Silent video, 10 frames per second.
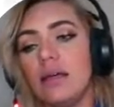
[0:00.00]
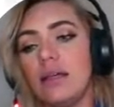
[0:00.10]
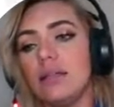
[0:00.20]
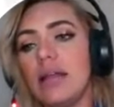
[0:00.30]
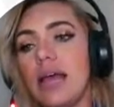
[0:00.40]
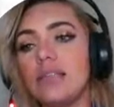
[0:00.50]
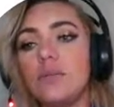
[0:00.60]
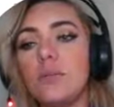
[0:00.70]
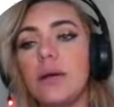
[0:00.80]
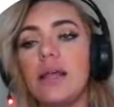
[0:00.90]
The next
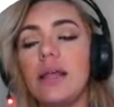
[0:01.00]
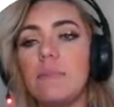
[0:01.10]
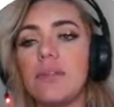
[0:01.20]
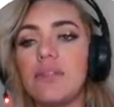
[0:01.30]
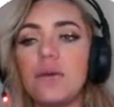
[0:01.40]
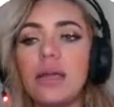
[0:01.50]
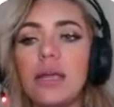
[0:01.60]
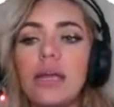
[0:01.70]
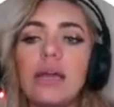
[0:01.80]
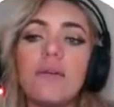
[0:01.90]
one, number
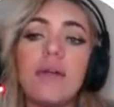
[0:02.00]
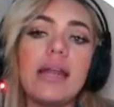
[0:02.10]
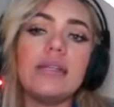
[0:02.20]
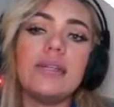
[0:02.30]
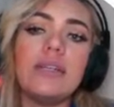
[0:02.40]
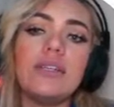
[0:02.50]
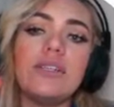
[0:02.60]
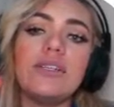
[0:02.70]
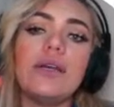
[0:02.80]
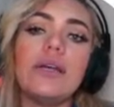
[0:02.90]
3, create a sentence
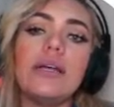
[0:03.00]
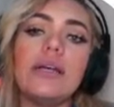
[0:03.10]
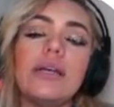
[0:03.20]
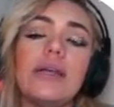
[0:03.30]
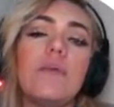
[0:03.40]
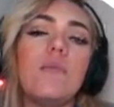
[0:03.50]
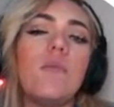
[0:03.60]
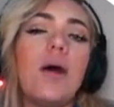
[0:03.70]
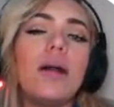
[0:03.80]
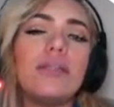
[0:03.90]
showing
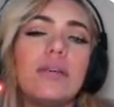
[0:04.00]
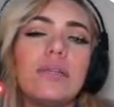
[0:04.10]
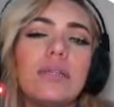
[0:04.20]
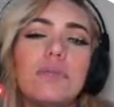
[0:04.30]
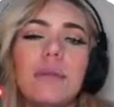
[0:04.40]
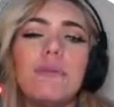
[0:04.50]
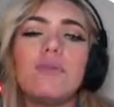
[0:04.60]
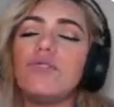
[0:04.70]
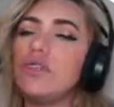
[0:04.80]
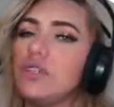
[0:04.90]
what those people
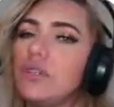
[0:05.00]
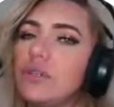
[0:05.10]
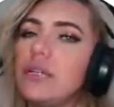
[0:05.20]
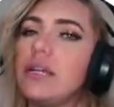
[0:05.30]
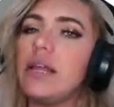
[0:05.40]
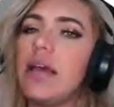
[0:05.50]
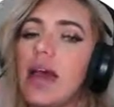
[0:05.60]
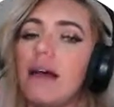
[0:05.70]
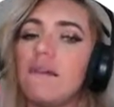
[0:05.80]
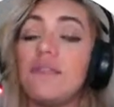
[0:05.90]
shouldn't
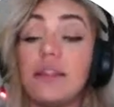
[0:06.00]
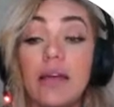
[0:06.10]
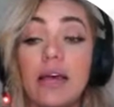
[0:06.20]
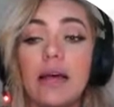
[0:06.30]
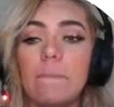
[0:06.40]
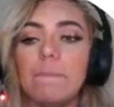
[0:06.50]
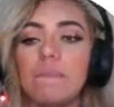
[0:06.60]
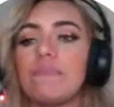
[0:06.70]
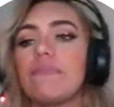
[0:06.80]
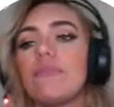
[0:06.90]
have done.
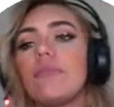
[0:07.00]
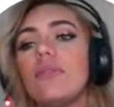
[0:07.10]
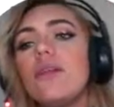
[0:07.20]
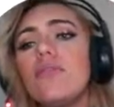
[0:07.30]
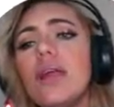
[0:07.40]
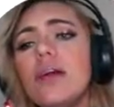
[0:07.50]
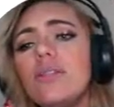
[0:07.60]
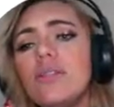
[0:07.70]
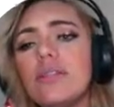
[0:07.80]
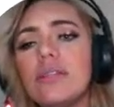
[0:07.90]
Try not
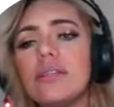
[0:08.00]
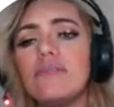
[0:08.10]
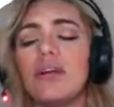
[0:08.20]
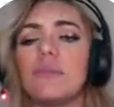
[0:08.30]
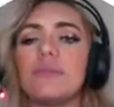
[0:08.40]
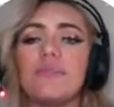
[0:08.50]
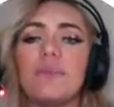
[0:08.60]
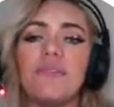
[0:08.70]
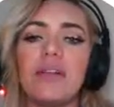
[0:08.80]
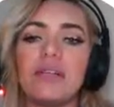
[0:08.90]
to use the verbs
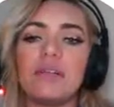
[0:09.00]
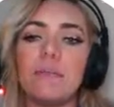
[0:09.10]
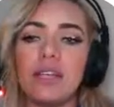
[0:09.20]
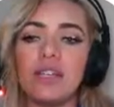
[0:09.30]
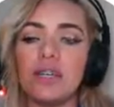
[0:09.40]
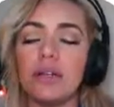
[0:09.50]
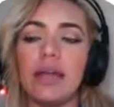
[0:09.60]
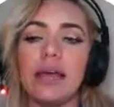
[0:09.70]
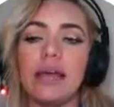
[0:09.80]
previously mentioned, like